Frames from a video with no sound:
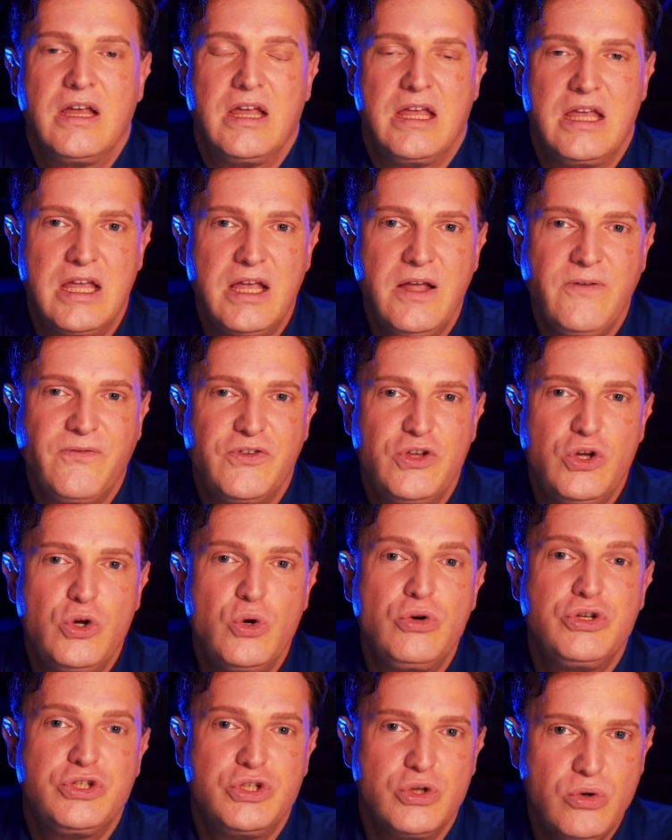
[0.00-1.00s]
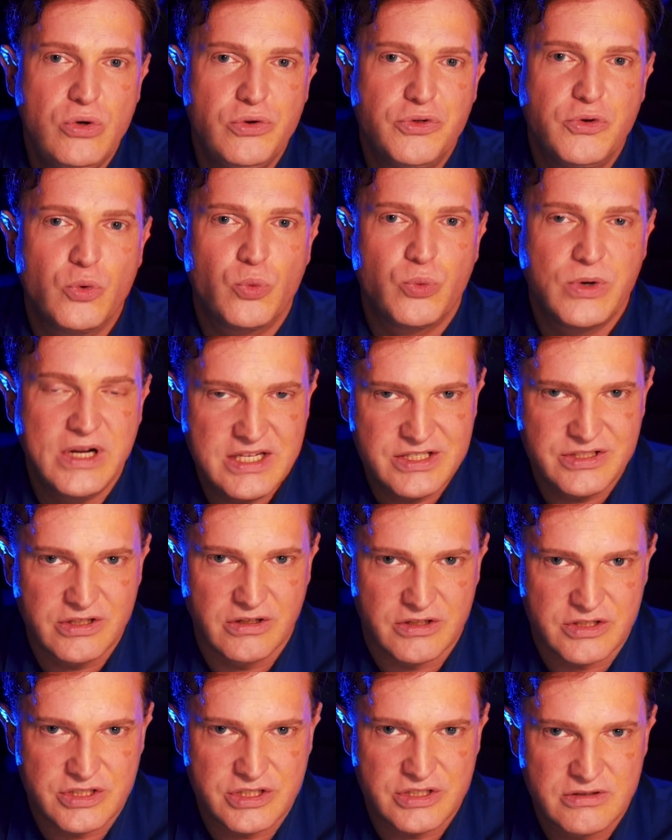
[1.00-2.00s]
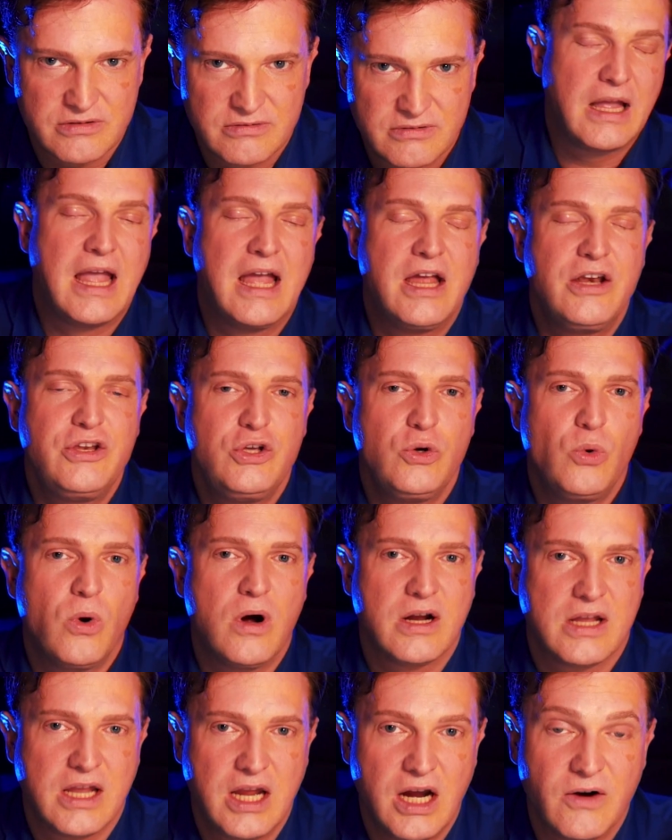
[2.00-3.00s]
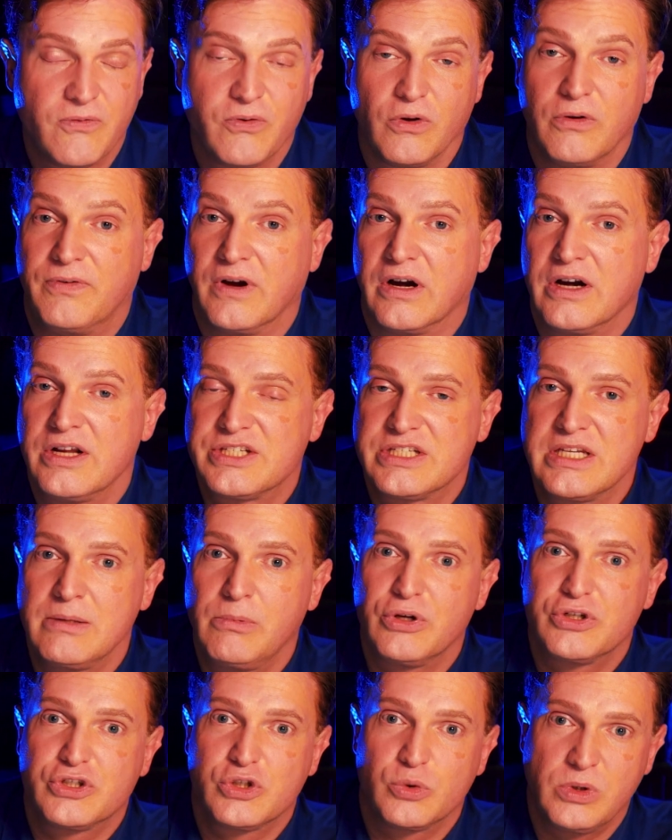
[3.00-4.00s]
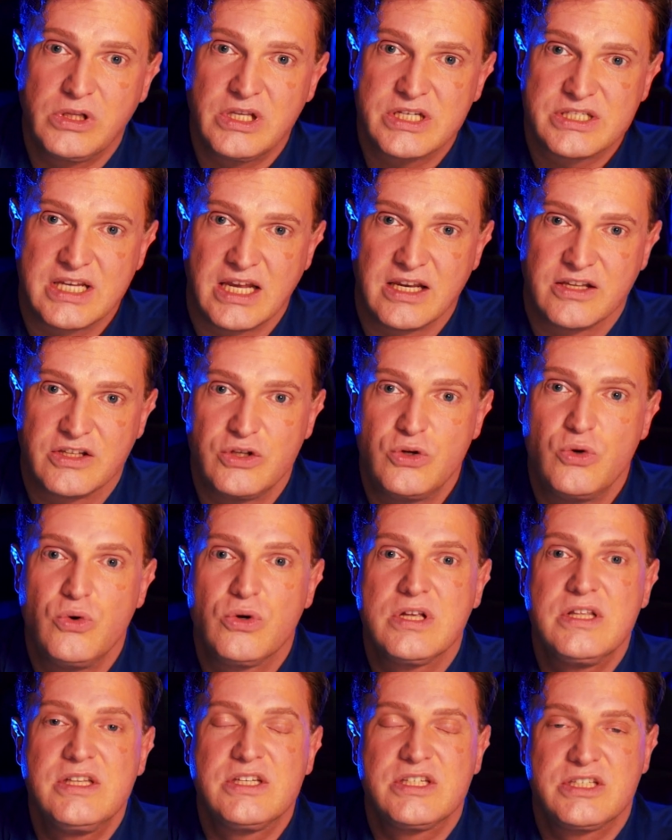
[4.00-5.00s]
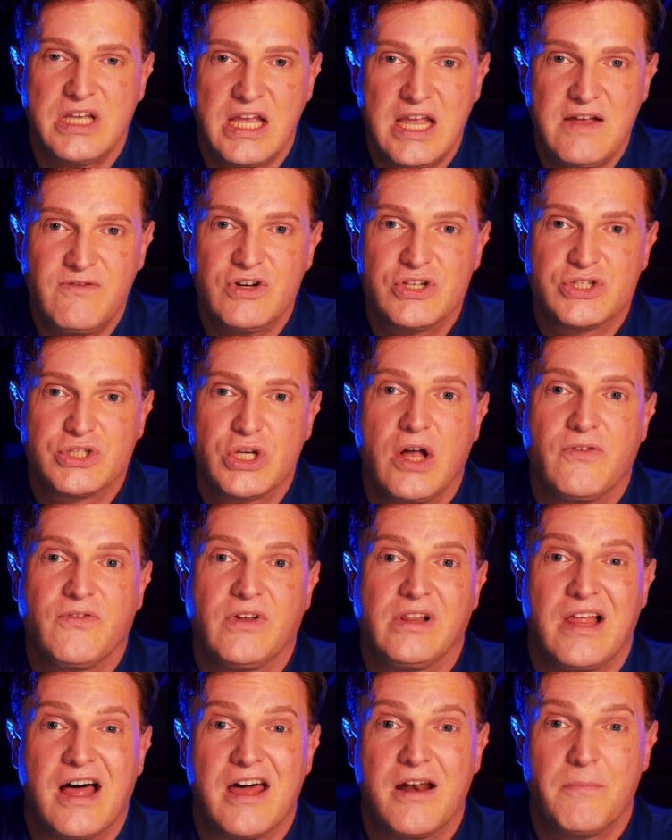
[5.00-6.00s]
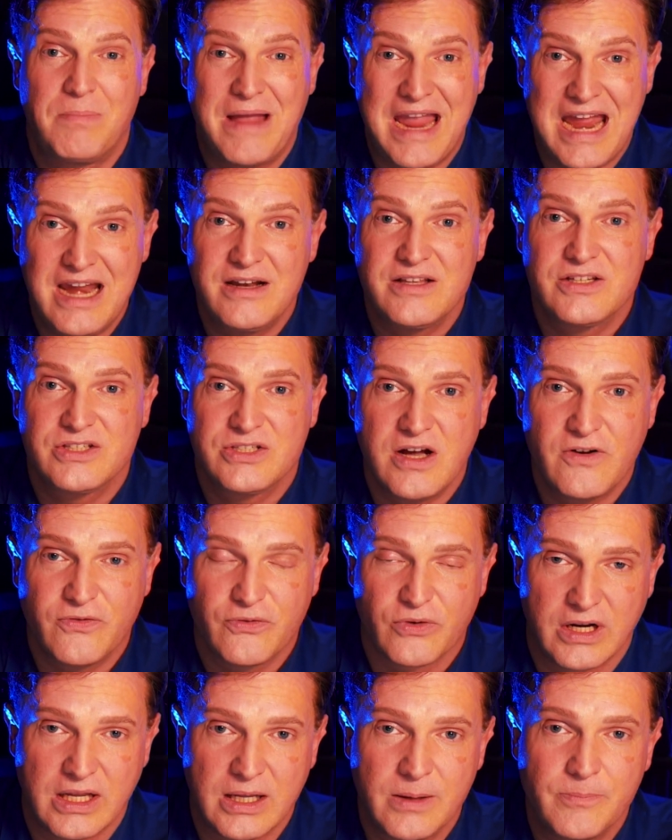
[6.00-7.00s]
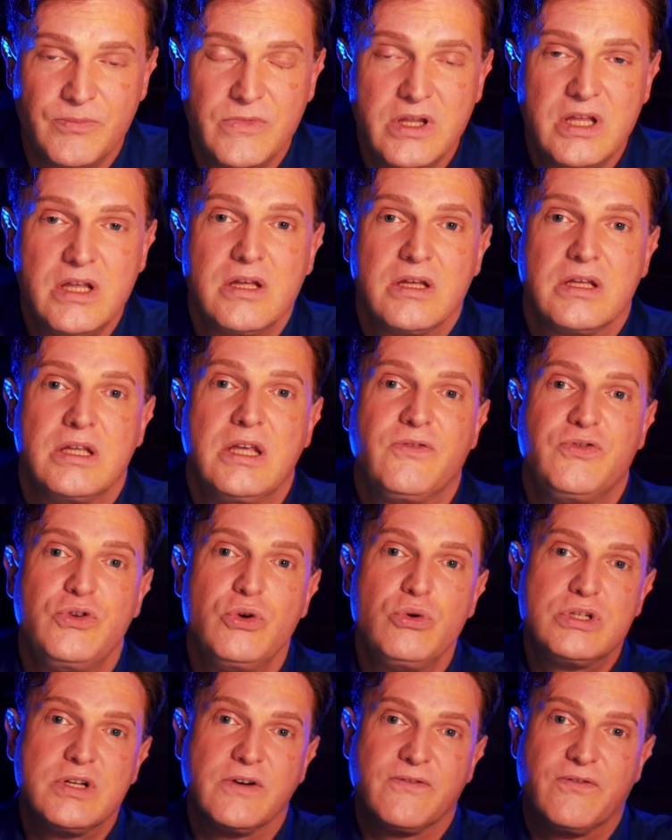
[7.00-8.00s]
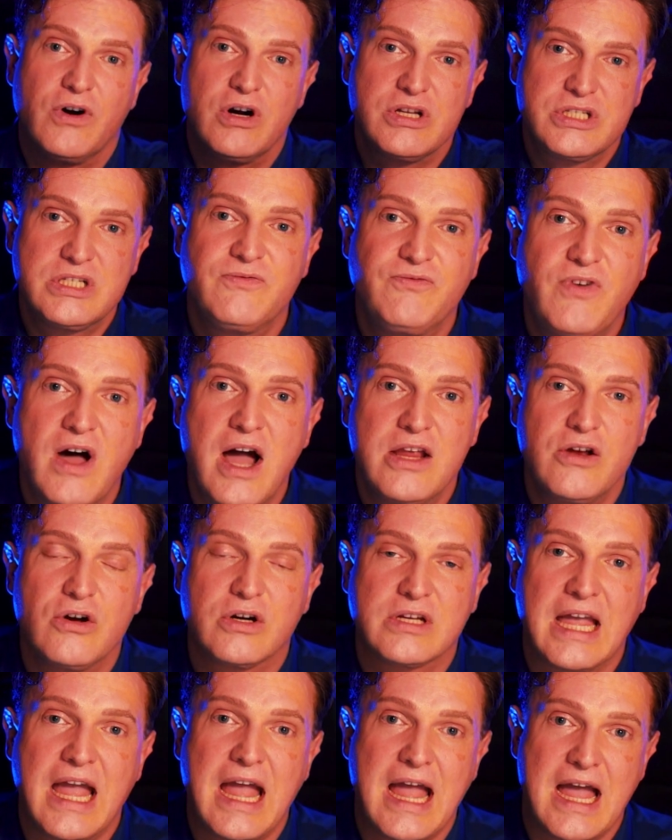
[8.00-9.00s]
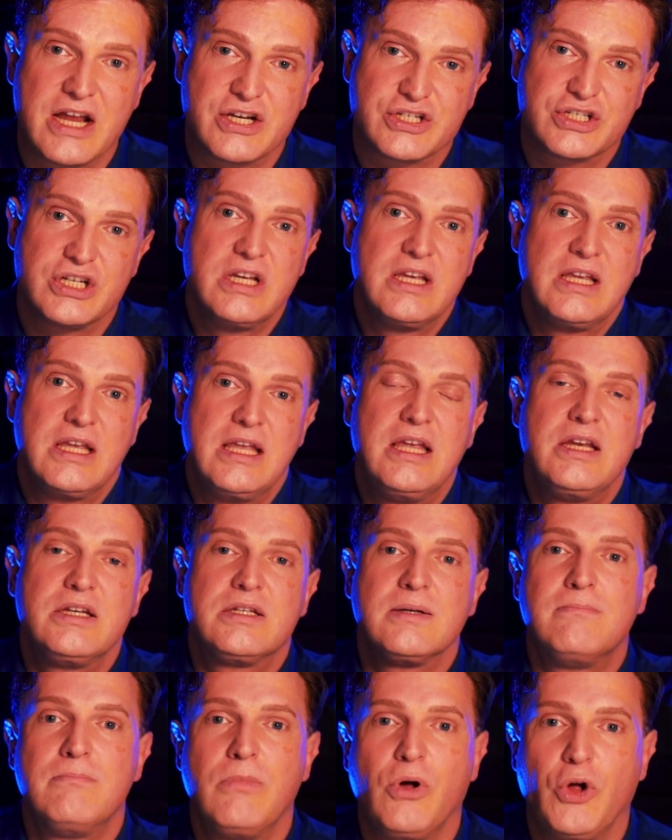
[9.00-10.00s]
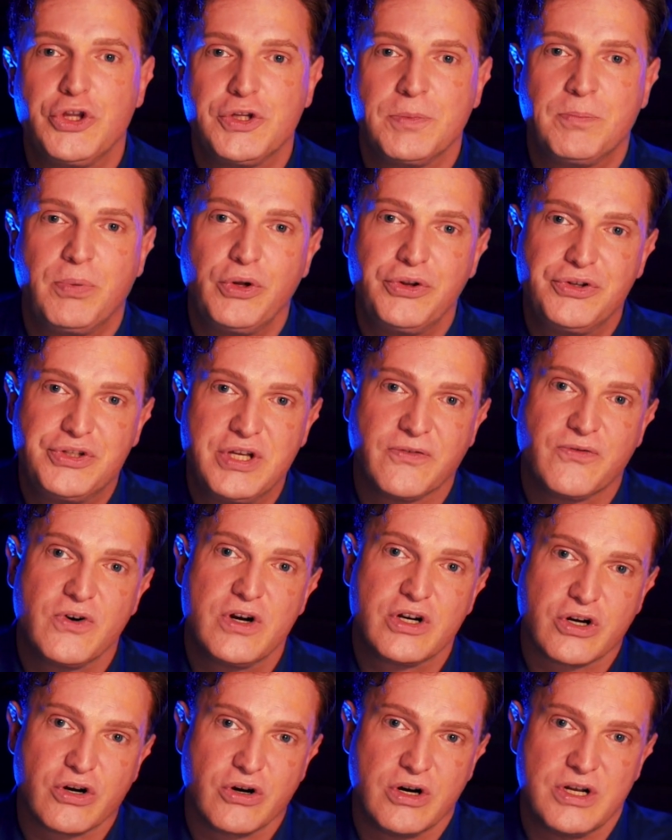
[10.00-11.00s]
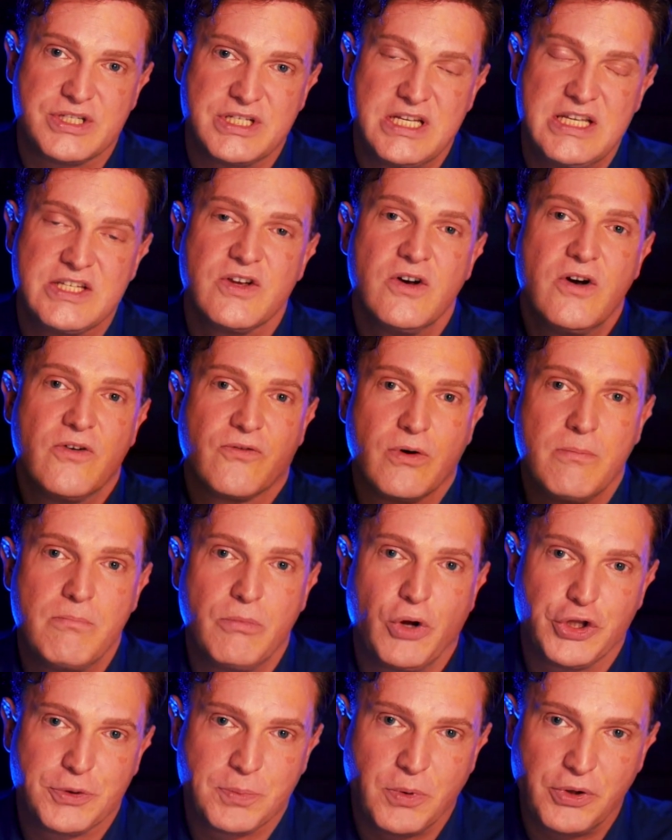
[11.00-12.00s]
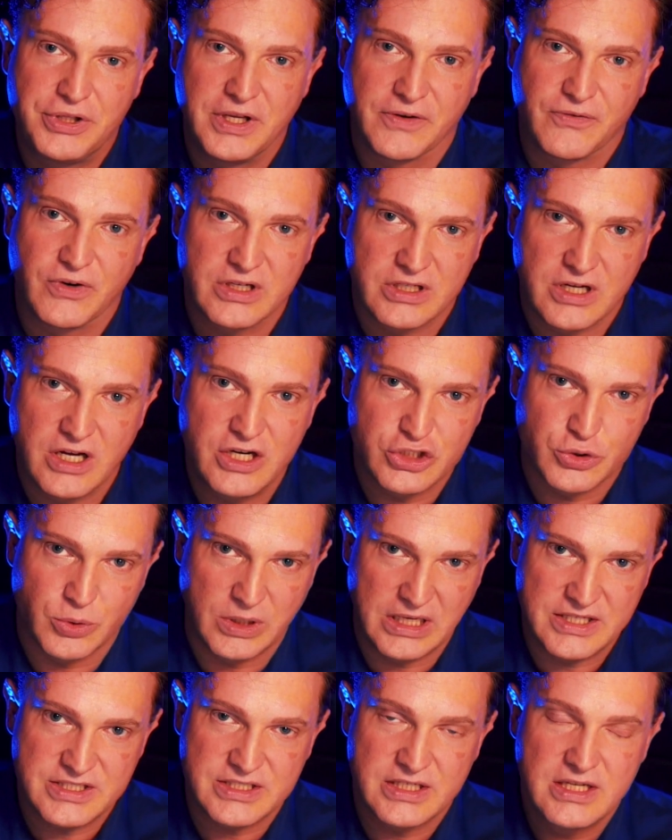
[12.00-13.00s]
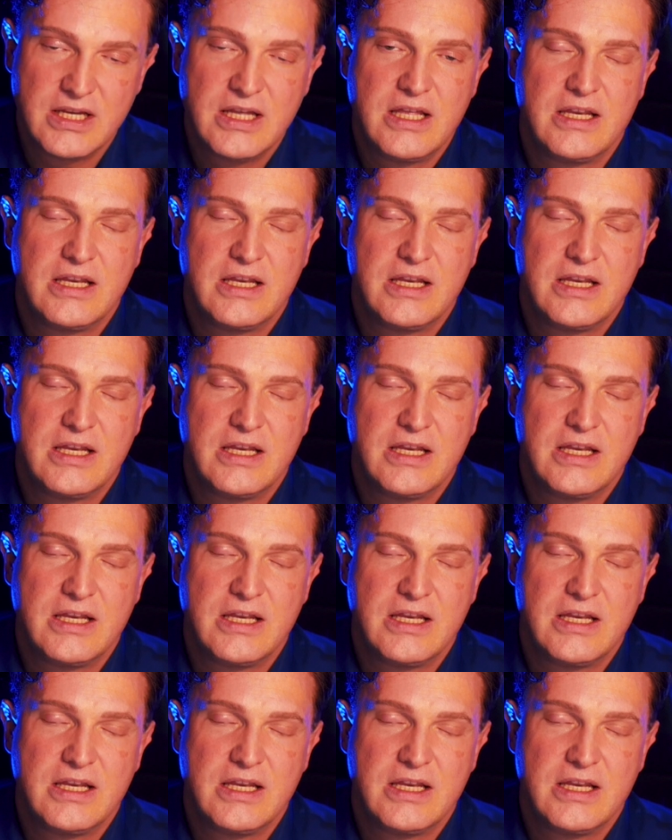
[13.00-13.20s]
If you do the research and you are careful, very similar to real estate, you can save yourself a lot of pain and suffering if you diversify your cash into multiple different currencies from multiple different countries.